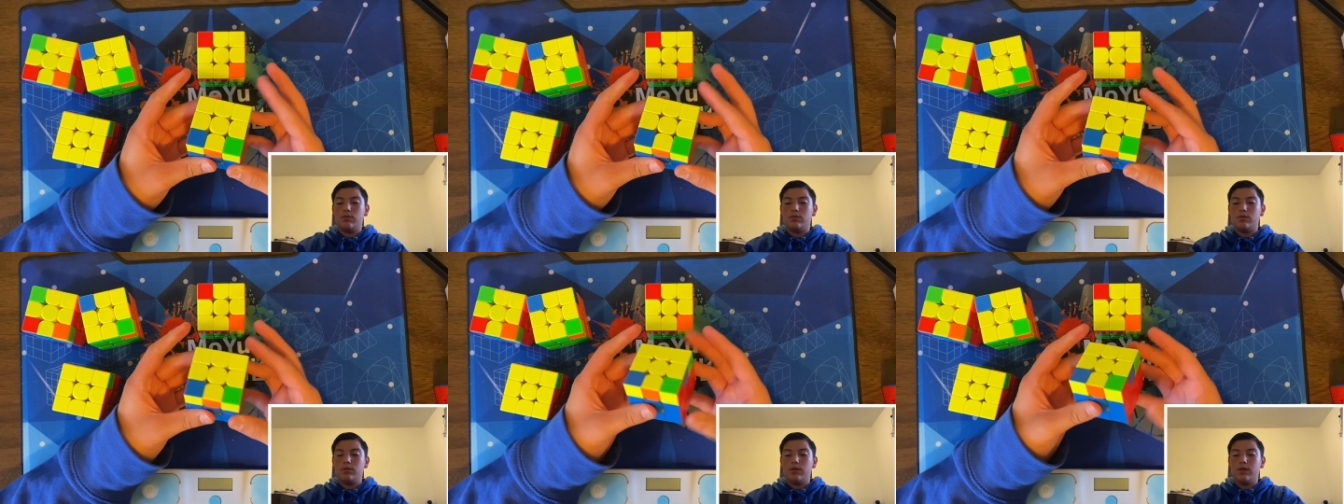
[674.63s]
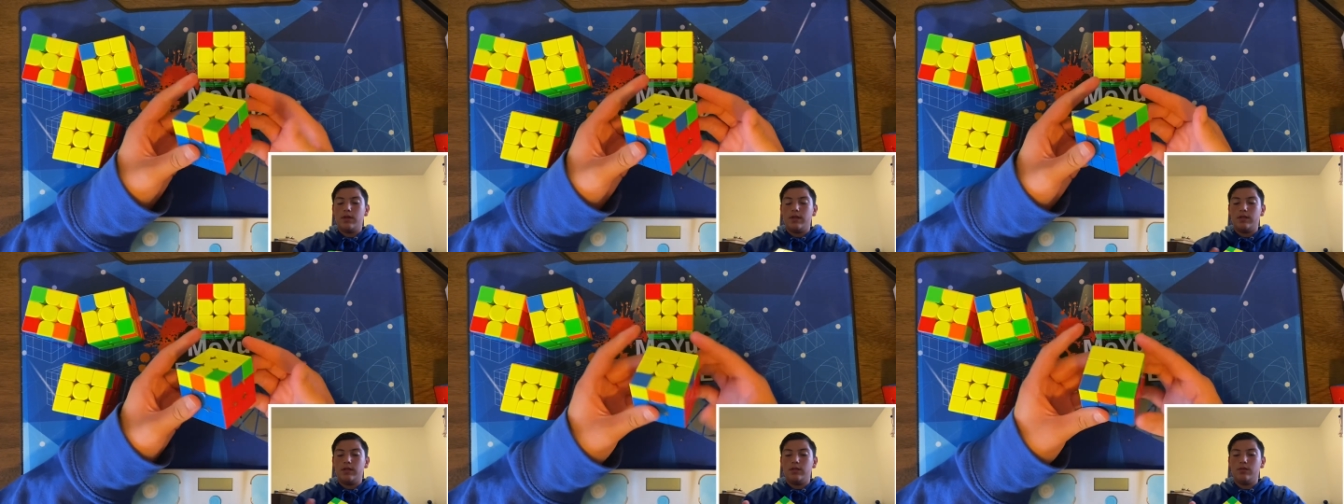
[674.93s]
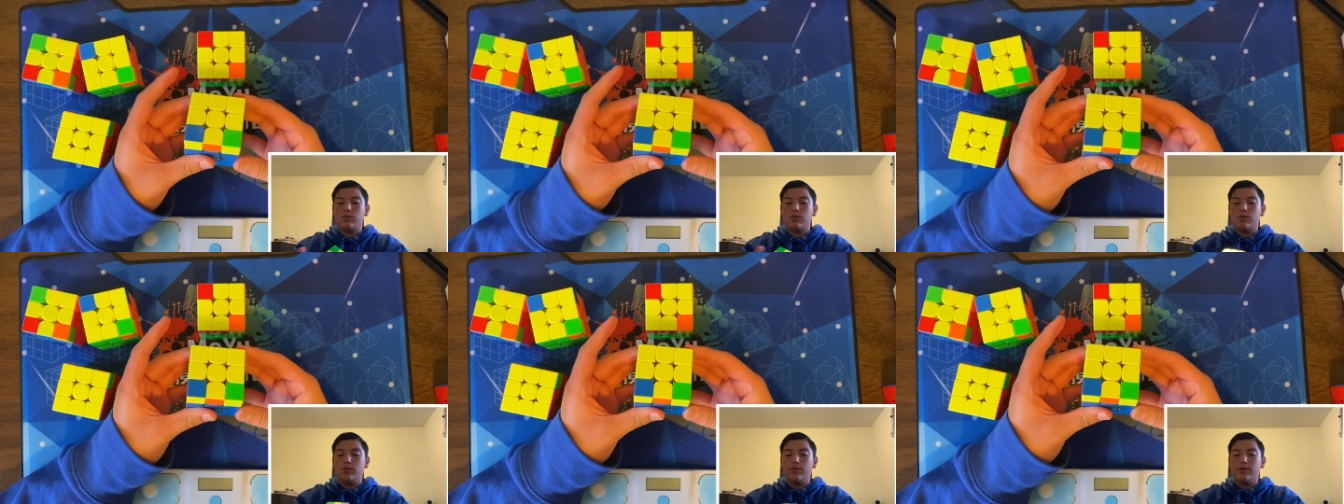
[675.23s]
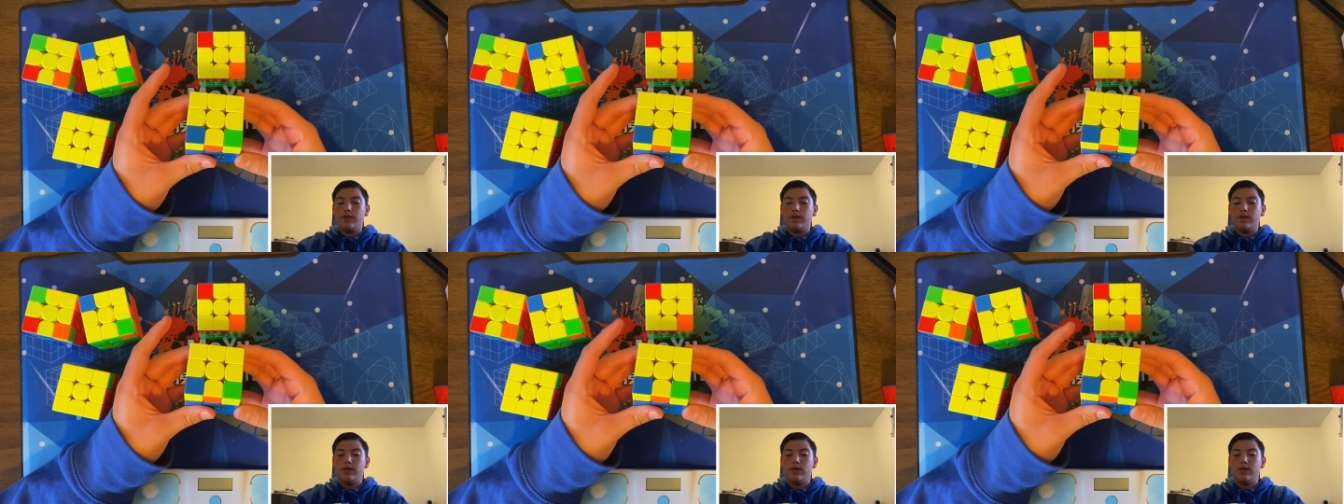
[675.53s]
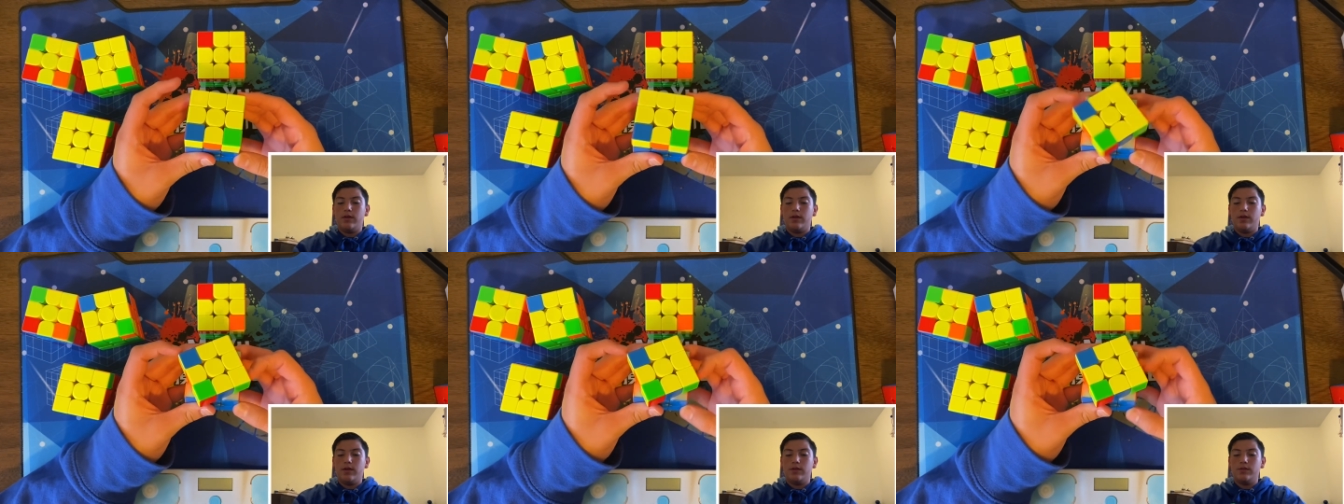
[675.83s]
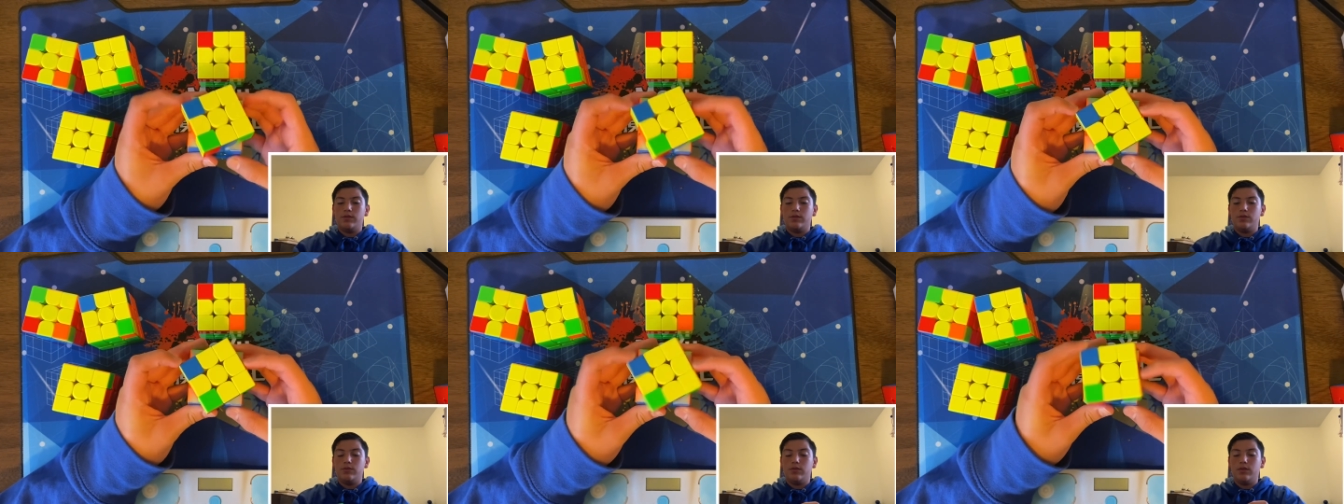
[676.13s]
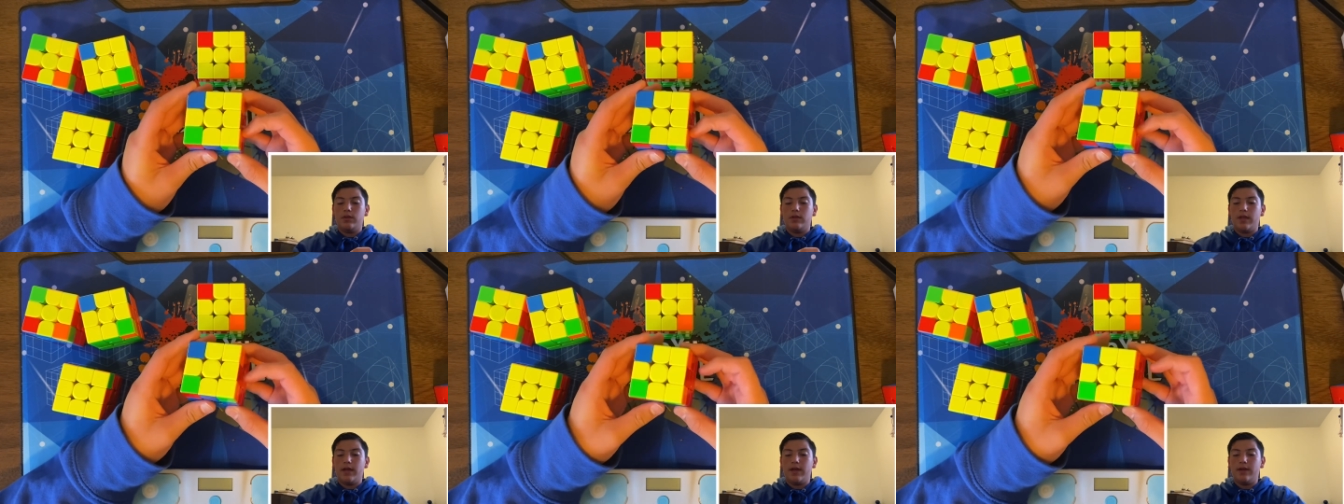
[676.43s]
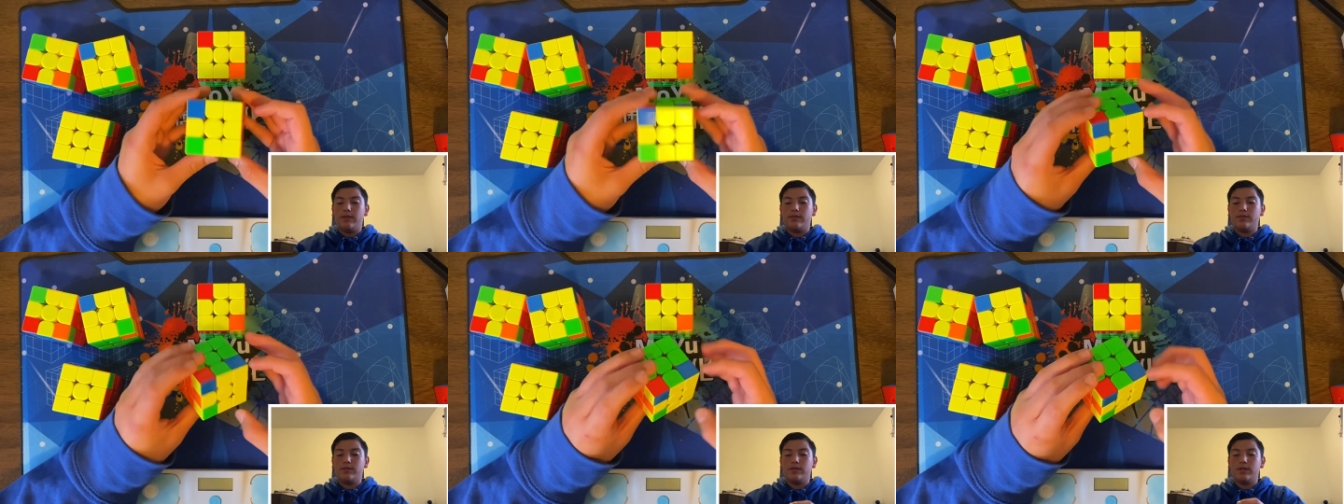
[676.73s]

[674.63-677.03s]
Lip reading: and then you move it to the left